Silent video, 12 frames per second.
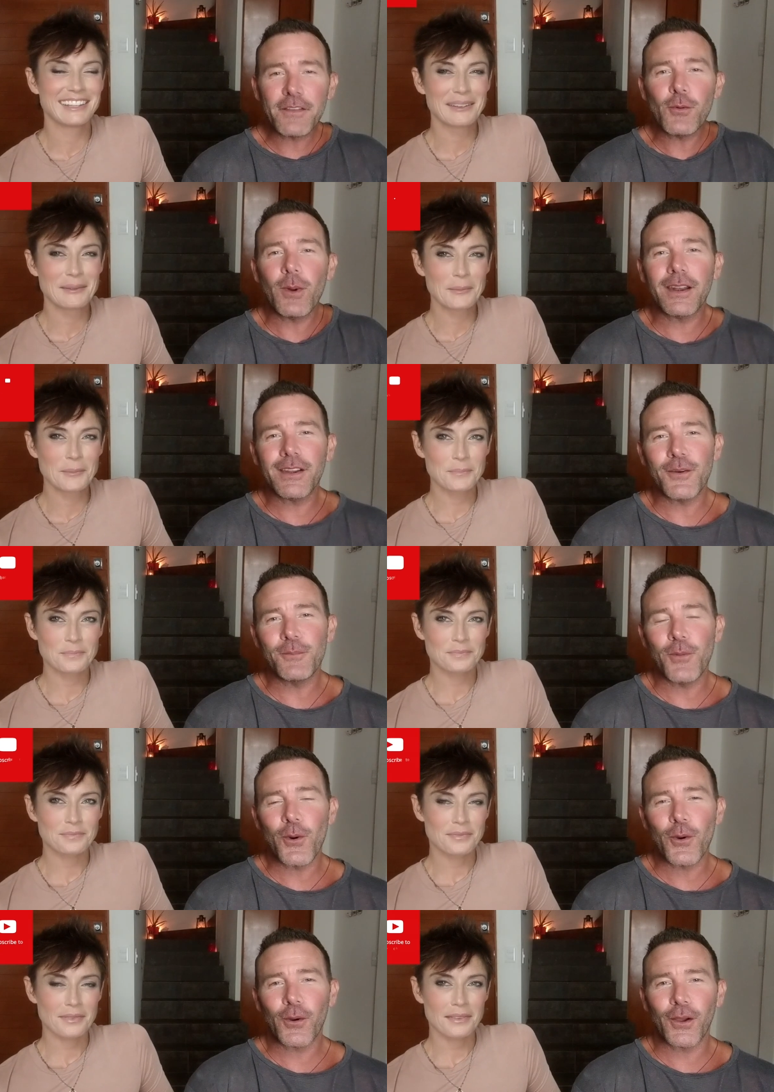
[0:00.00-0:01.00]
Speaker 1: If you want to know
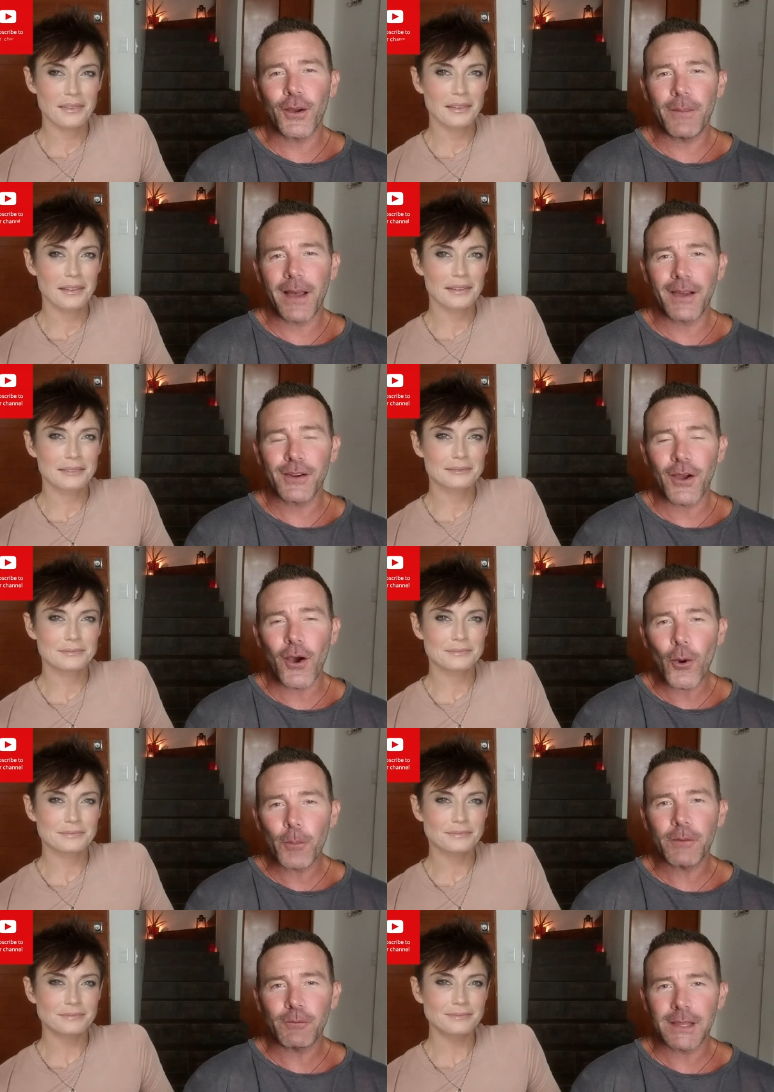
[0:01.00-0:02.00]
more about
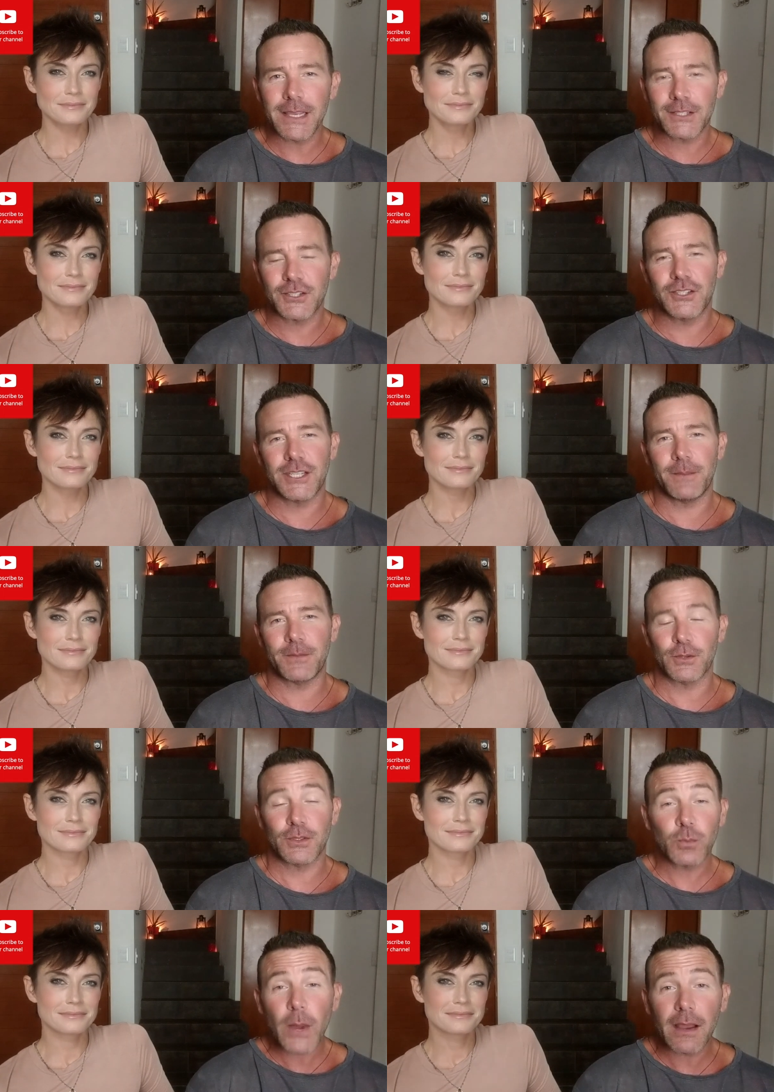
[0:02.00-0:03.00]
open relationships
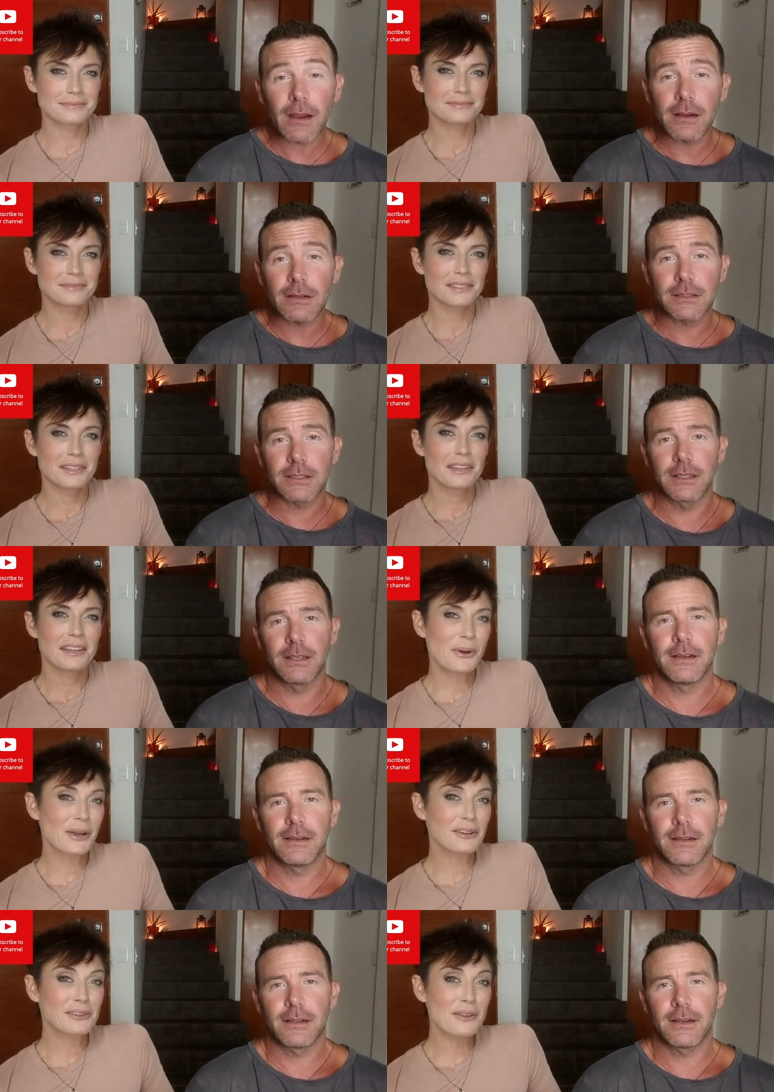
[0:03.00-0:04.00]
or swingers,
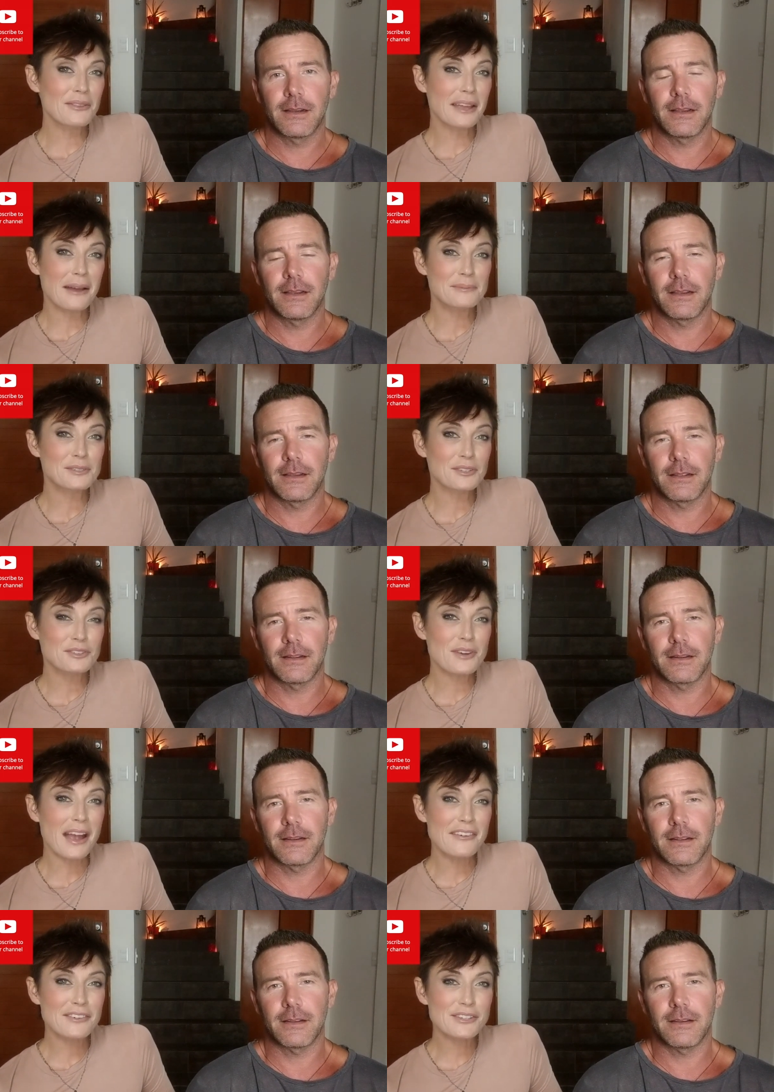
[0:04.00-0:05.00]
Speaker 2: or clothing optional
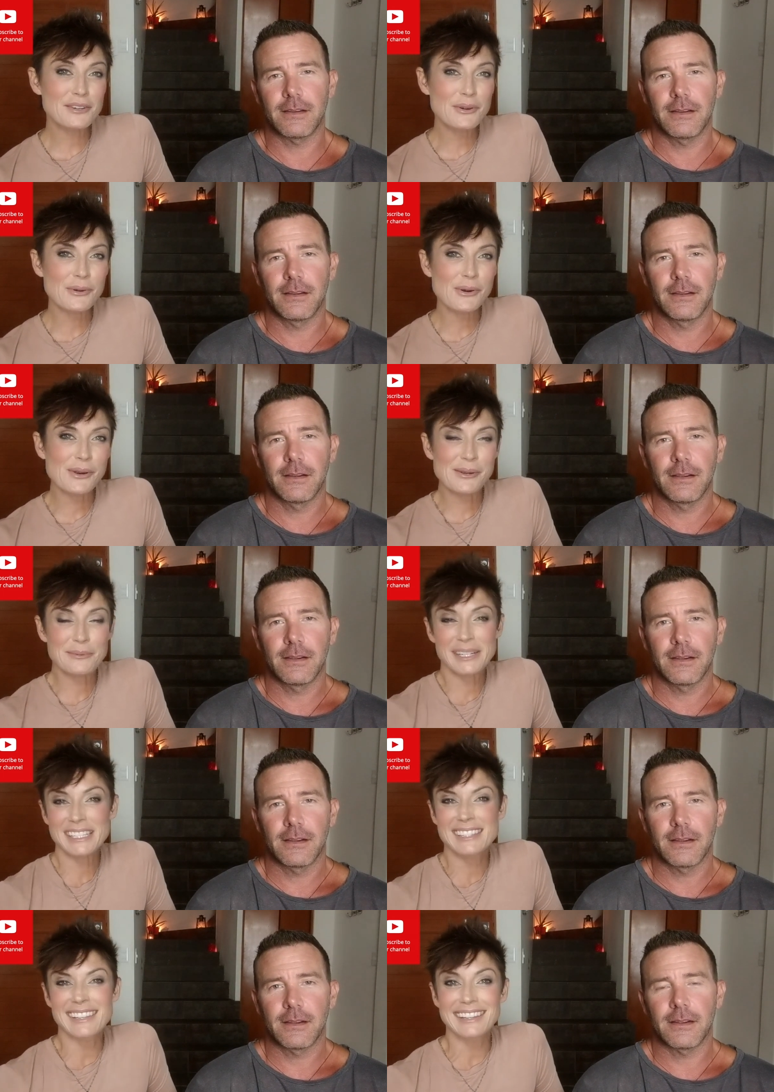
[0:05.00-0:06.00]
travel, or
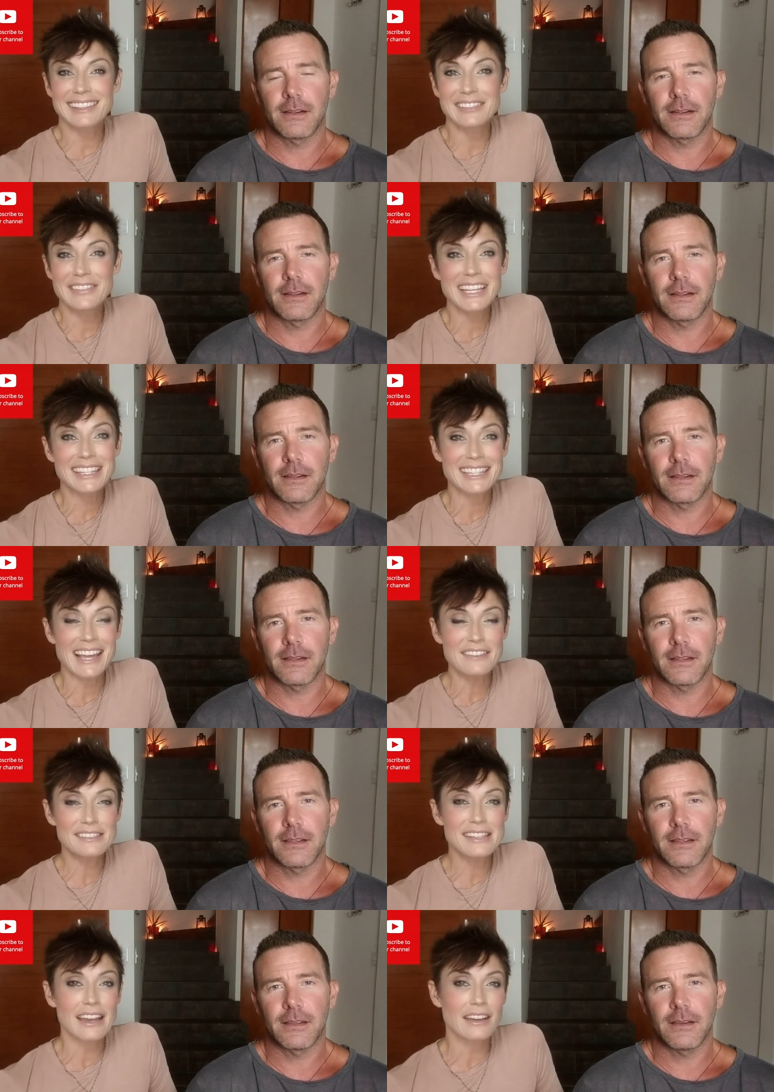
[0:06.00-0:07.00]
what it's like living in the
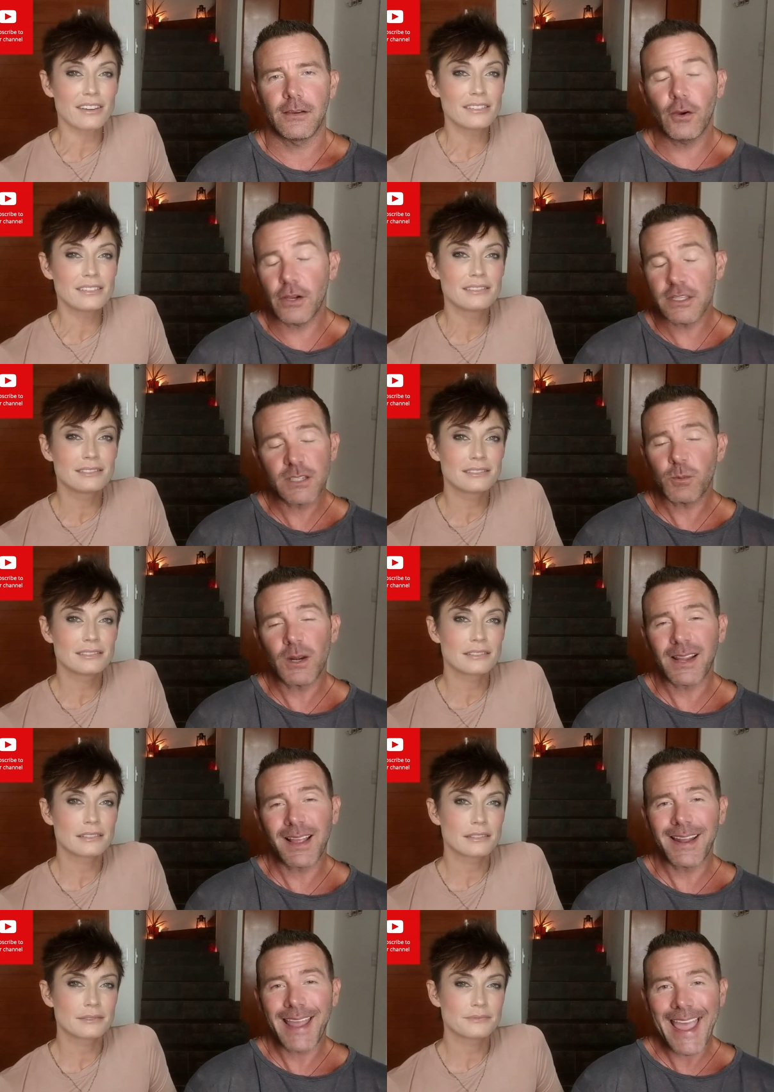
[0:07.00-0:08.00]
lifestyle, or
Speaker 1: you just
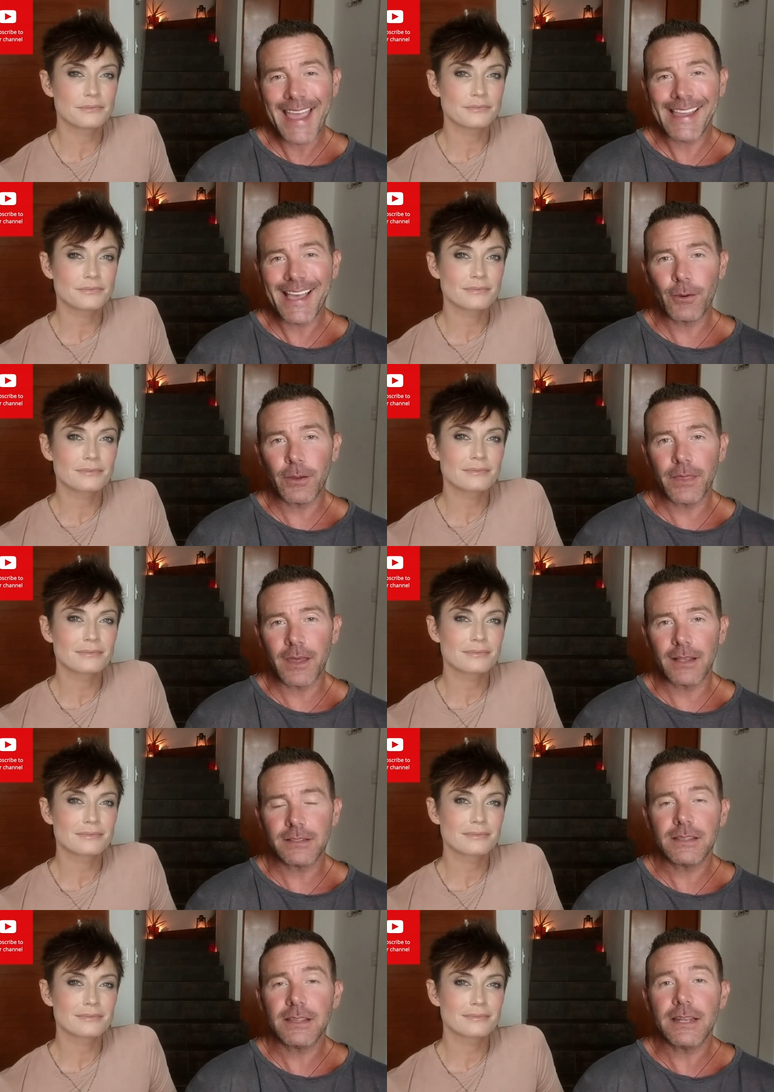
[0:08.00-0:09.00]
want to kind of hang out with
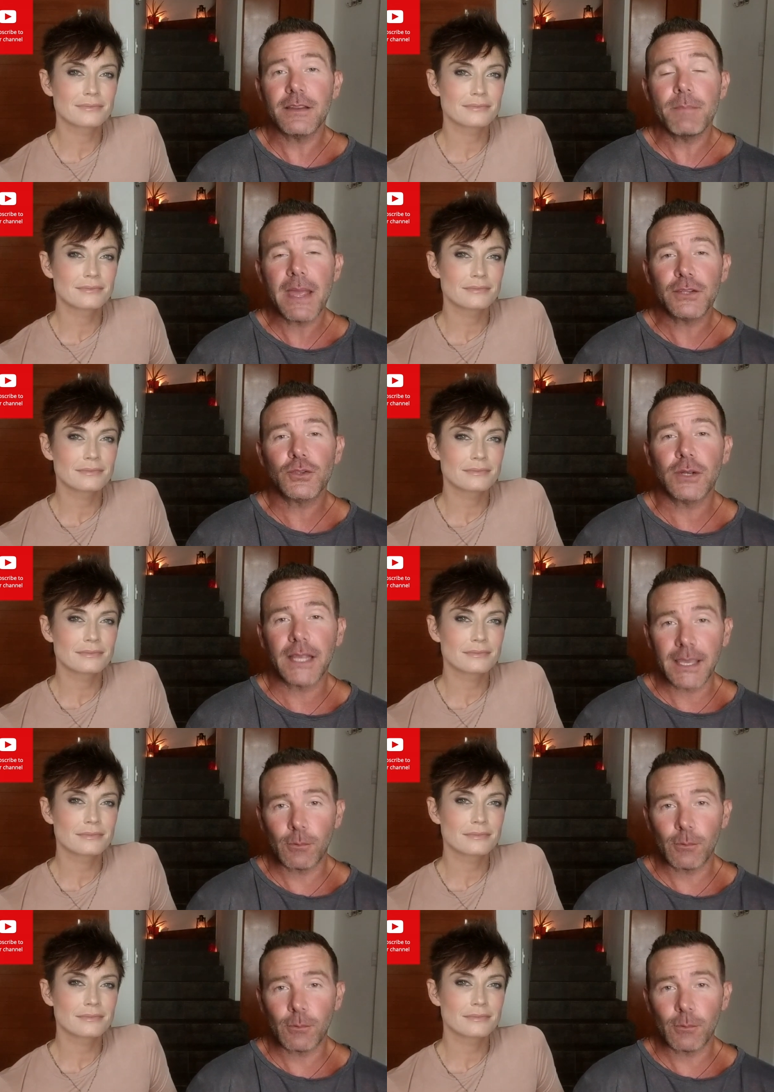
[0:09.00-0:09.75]
us, then make sure to